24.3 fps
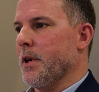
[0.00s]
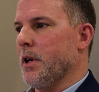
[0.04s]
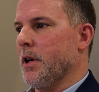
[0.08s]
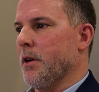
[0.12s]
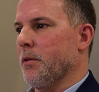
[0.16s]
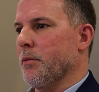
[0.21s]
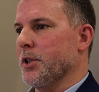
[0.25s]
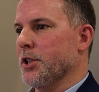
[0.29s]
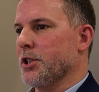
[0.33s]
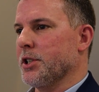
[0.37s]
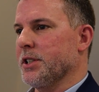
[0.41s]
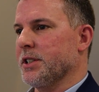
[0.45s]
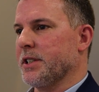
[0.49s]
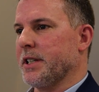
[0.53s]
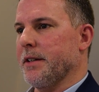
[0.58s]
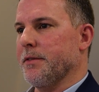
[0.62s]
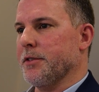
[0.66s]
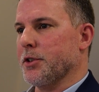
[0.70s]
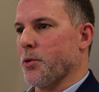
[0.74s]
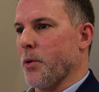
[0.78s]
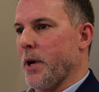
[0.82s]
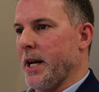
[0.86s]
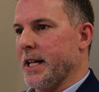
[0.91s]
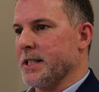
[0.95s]
which
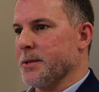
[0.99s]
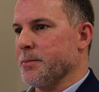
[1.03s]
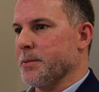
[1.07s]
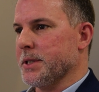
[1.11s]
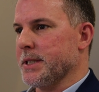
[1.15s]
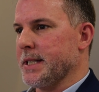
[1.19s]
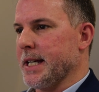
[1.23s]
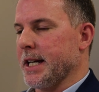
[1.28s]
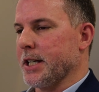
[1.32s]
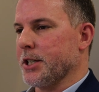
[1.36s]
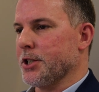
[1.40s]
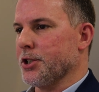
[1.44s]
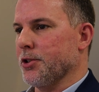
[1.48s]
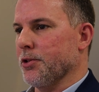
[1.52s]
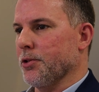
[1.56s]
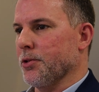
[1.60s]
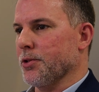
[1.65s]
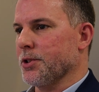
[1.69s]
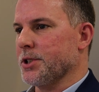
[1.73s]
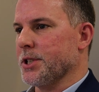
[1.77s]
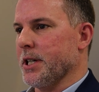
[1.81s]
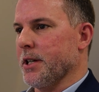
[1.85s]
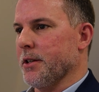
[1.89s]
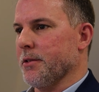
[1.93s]
gives greater protection
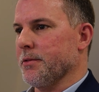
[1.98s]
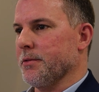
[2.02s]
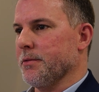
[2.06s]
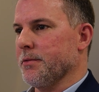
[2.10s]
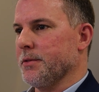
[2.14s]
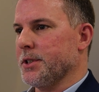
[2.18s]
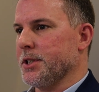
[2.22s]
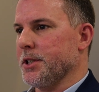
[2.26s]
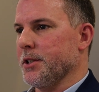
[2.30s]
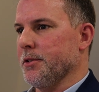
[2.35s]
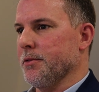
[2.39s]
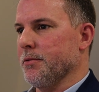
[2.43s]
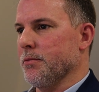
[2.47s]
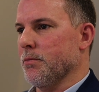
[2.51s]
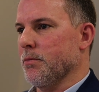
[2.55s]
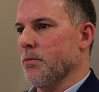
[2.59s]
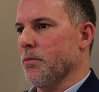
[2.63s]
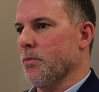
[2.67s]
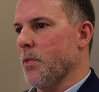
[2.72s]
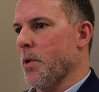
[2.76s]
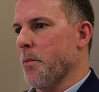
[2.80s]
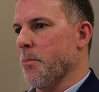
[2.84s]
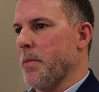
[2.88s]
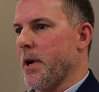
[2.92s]
also to
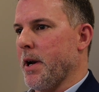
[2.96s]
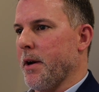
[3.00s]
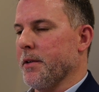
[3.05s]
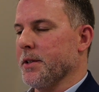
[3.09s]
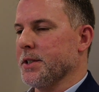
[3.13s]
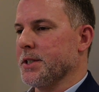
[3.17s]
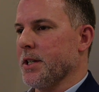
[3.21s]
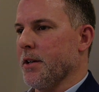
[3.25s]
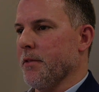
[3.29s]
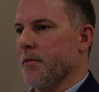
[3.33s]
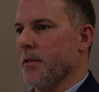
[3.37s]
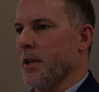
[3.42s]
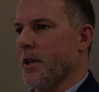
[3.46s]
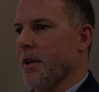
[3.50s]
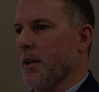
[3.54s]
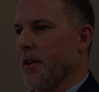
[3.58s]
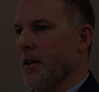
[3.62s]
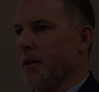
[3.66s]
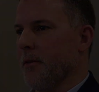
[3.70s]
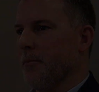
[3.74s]
one parent over the other.